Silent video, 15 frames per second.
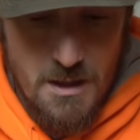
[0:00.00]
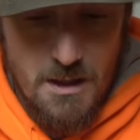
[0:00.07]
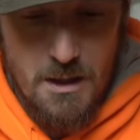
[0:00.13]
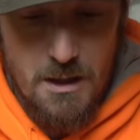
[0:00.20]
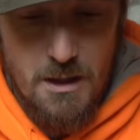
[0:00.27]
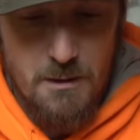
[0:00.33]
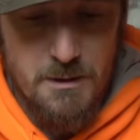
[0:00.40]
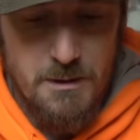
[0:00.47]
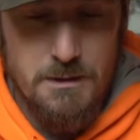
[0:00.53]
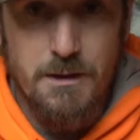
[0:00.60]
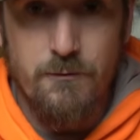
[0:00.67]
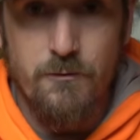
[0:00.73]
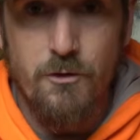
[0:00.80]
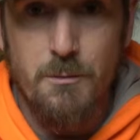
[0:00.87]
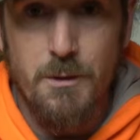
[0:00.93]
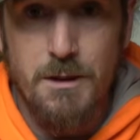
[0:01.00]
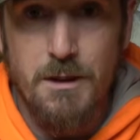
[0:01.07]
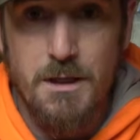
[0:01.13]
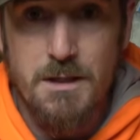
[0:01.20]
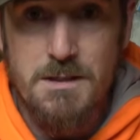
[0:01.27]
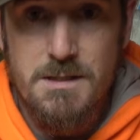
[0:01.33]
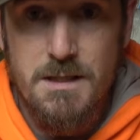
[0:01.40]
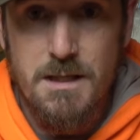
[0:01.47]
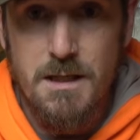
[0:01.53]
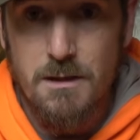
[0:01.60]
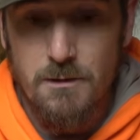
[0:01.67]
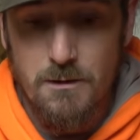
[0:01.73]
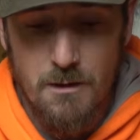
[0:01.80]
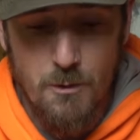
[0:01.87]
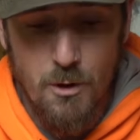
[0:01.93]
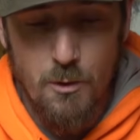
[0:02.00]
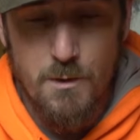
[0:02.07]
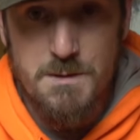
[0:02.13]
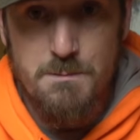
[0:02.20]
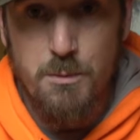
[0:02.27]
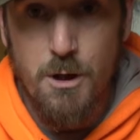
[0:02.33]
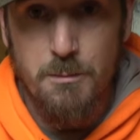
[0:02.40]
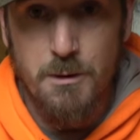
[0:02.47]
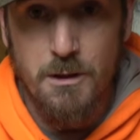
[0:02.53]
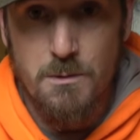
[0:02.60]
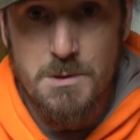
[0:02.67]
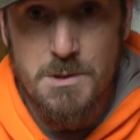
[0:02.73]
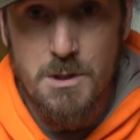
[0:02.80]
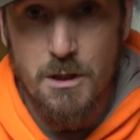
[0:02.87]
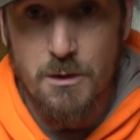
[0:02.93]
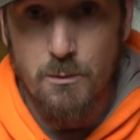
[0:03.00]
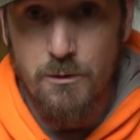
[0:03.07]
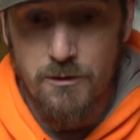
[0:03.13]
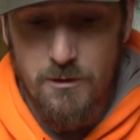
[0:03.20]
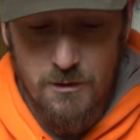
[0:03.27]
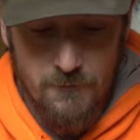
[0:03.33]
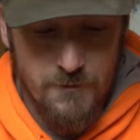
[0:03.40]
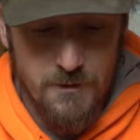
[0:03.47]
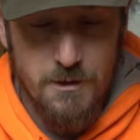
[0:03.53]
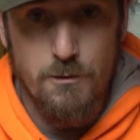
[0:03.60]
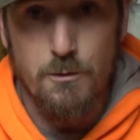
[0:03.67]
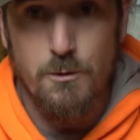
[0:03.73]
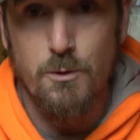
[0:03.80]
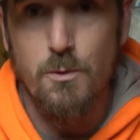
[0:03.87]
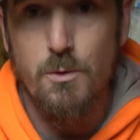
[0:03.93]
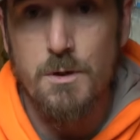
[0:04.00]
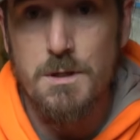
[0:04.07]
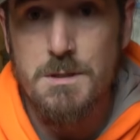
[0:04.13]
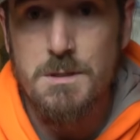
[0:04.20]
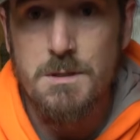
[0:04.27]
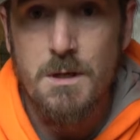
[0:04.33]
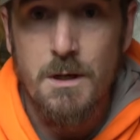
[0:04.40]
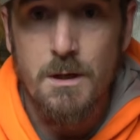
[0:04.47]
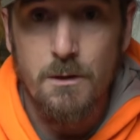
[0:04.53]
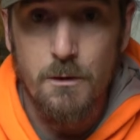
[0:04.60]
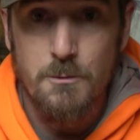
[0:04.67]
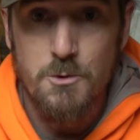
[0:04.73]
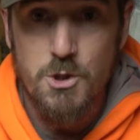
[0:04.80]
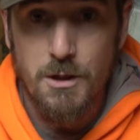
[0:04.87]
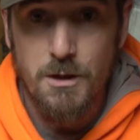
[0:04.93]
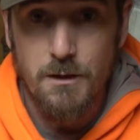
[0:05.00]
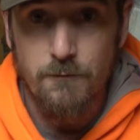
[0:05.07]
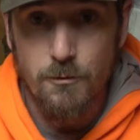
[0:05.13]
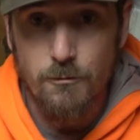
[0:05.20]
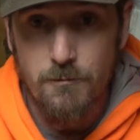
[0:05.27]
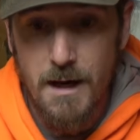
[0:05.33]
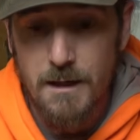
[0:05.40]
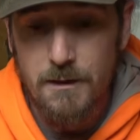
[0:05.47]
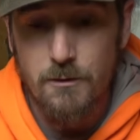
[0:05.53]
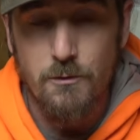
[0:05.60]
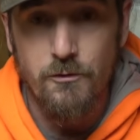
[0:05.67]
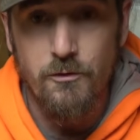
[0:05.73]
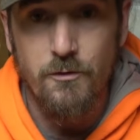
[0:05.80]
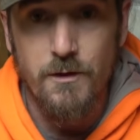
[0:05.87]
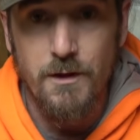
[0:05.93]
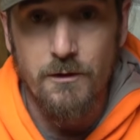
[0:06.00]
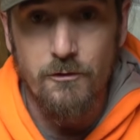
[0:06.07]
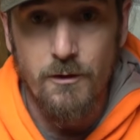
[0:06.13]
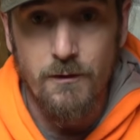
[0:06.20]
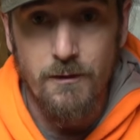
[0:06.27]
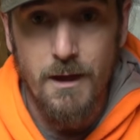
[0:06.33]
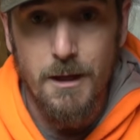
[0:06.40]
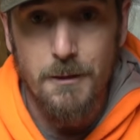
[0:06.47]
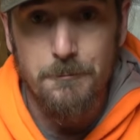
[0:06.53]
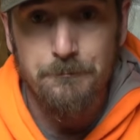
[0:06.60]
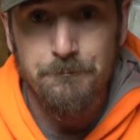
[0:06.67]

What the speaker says: It lives on my nightstand. I'm always popping outside with it if I hear a noise, or I'm checking for raccoons and things like that.